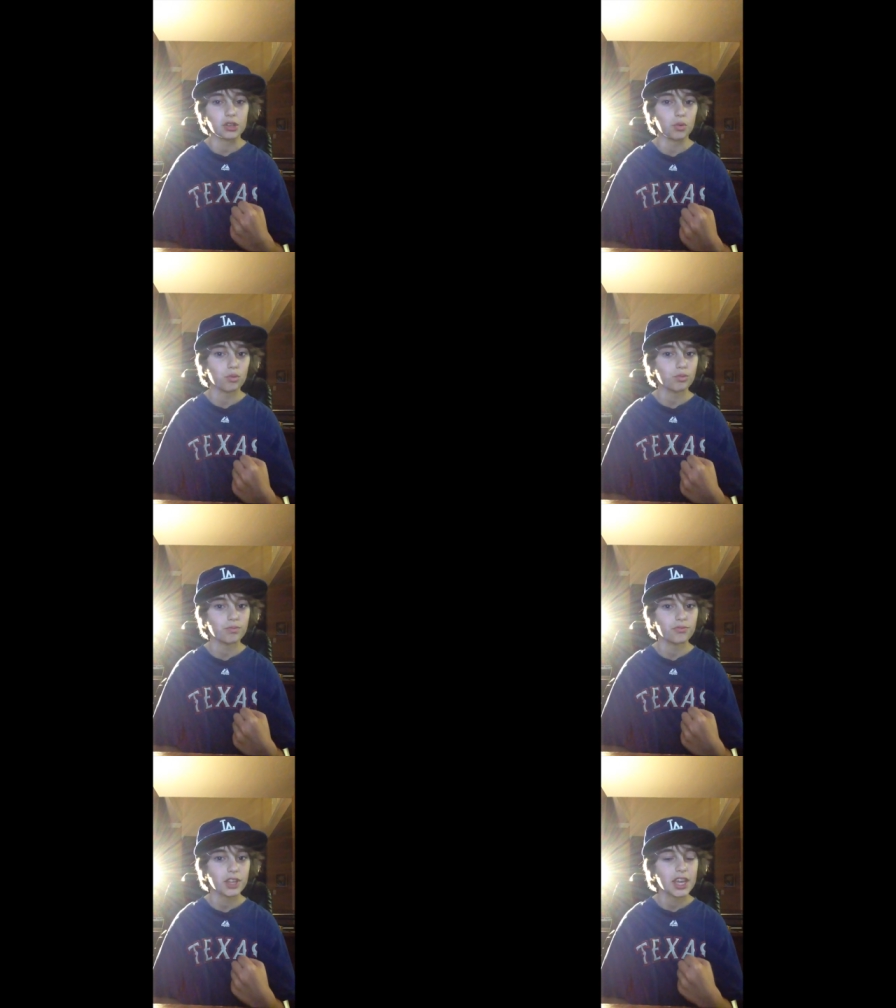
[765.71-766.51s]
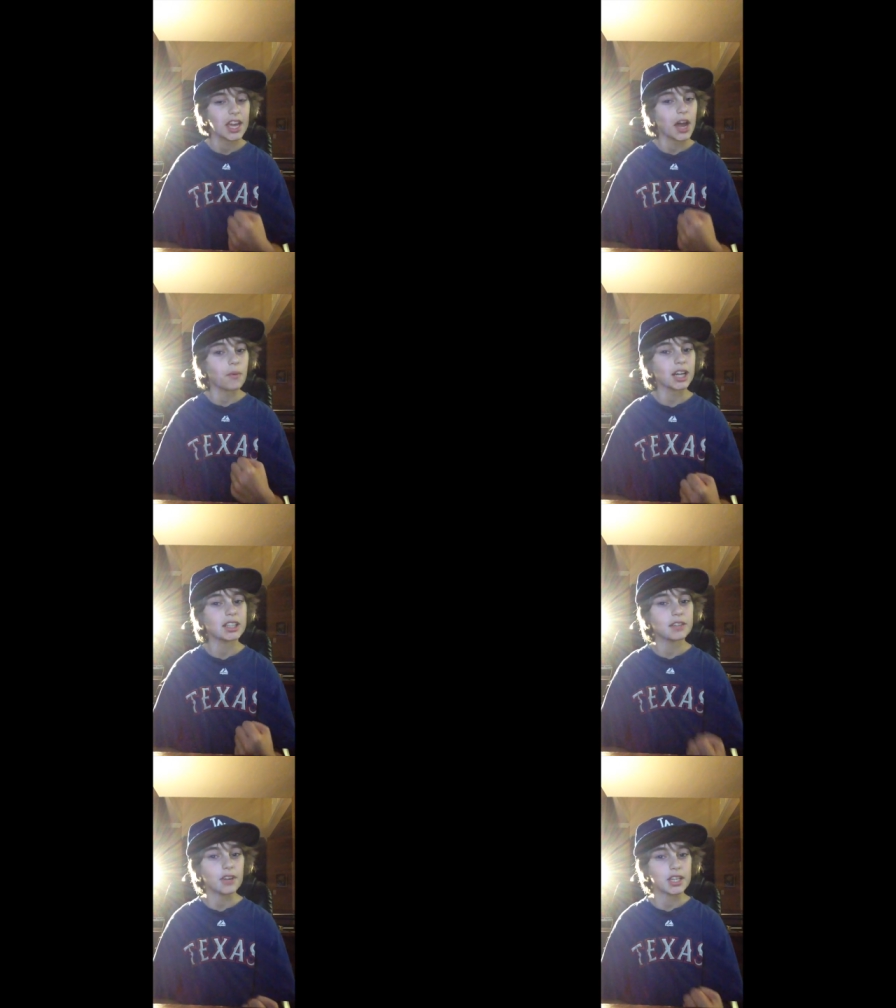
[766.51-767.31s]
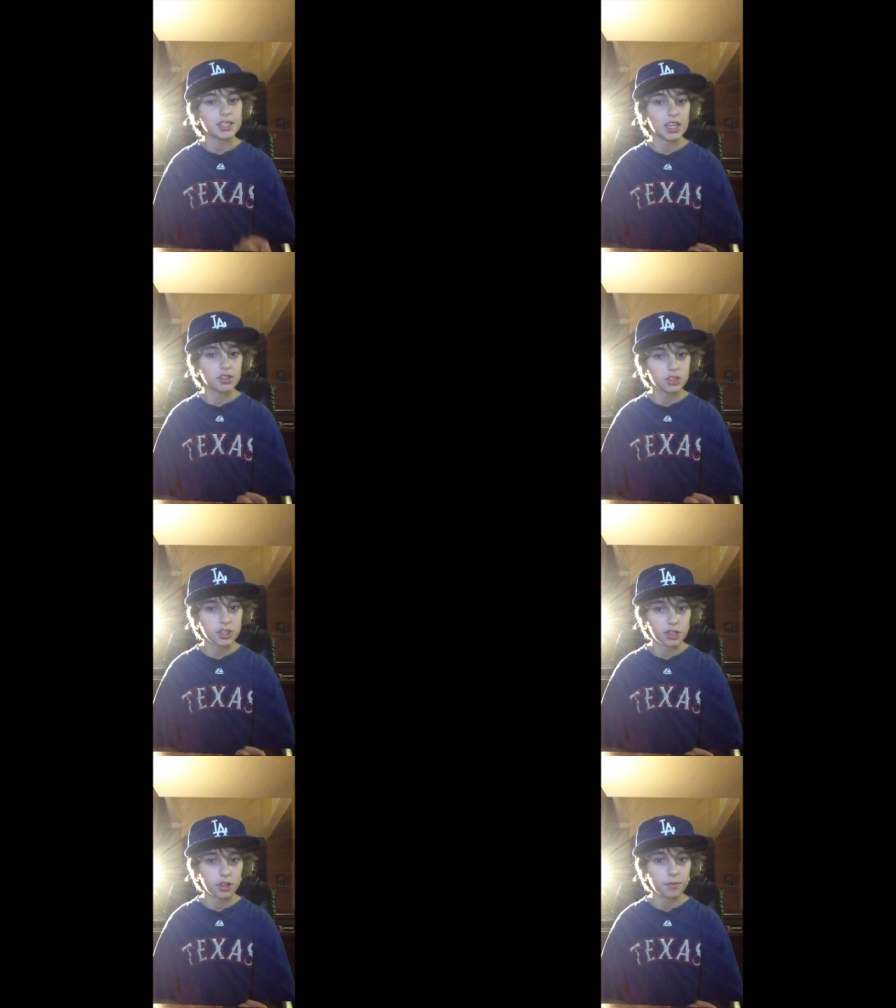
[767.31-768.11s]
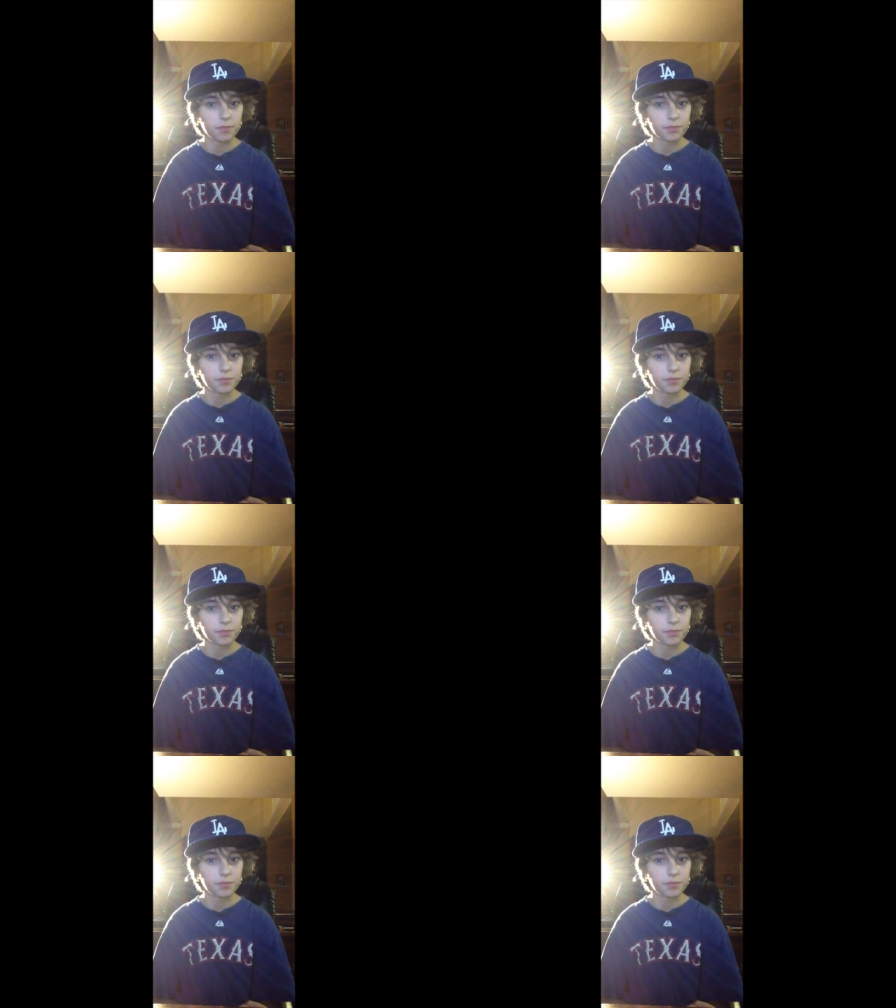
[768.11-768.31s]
And when I leave ACA this year,